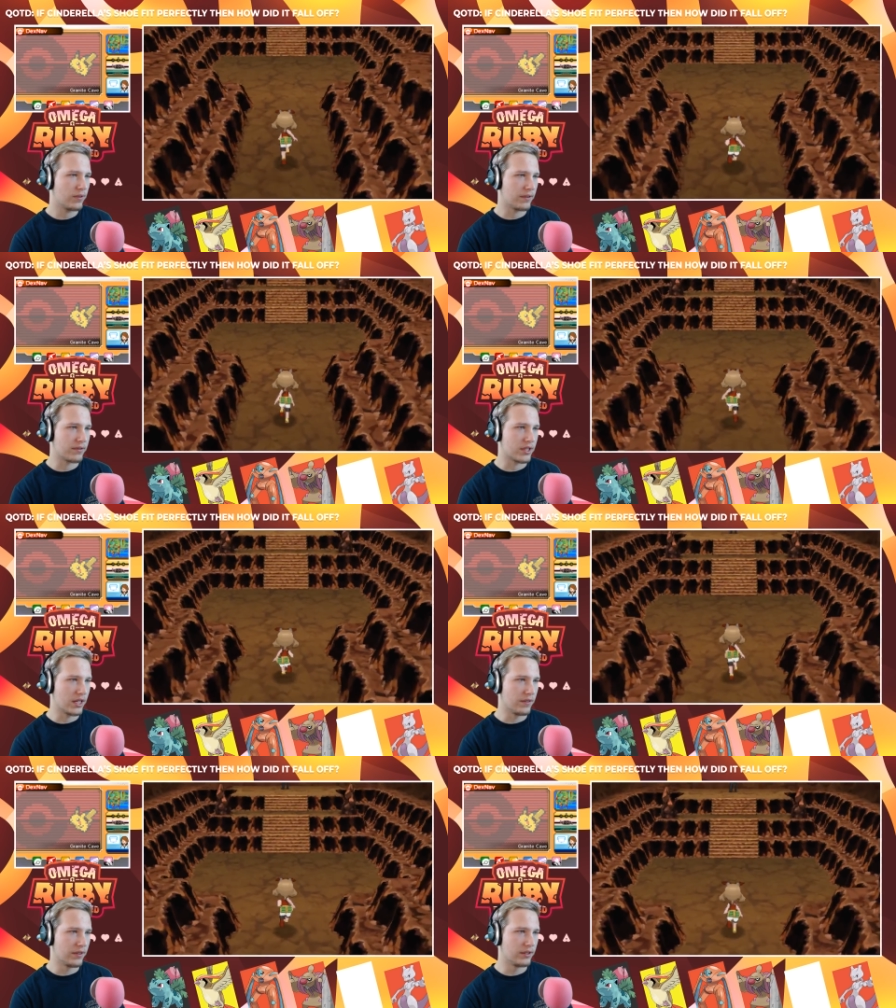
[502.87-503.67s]

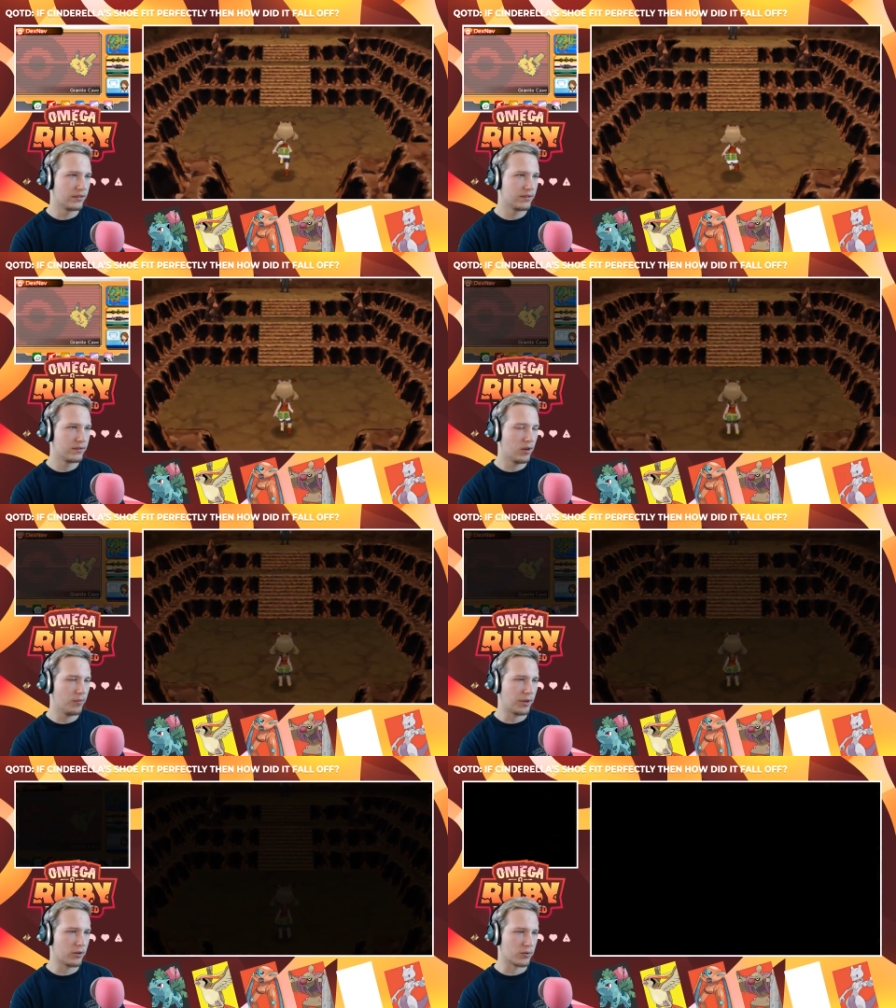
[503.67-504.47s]
Steven. Well,
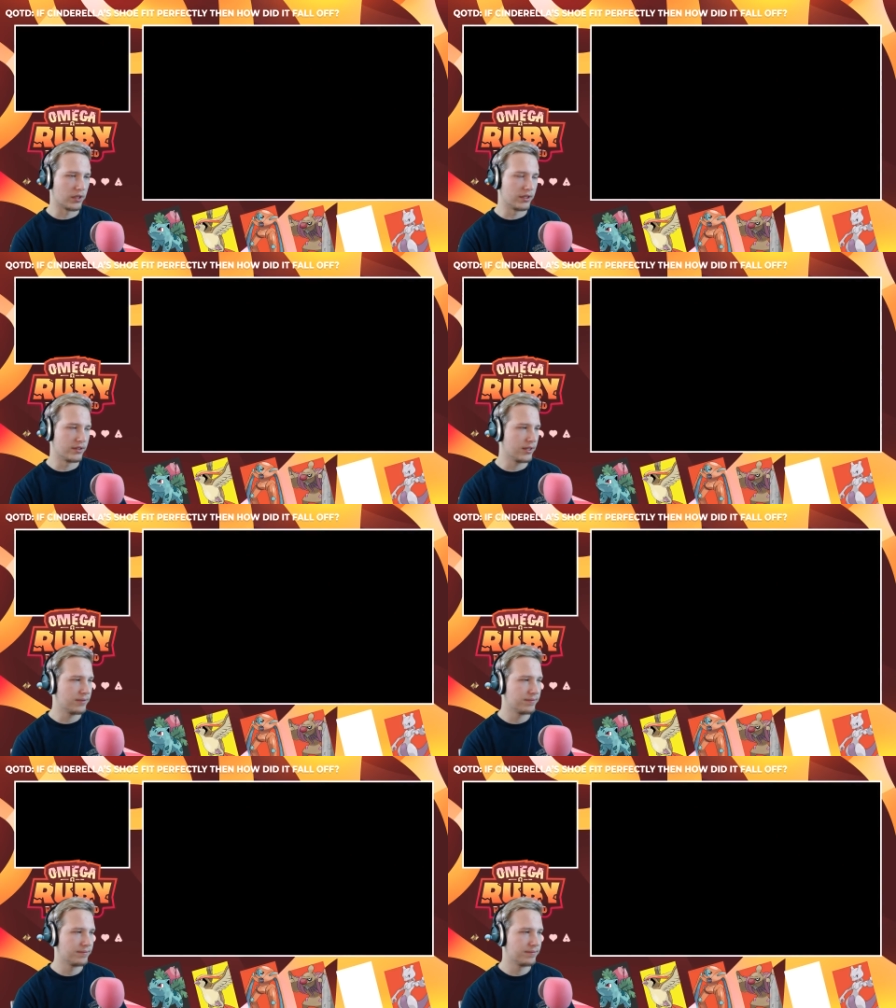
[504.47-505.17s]
that was really easy.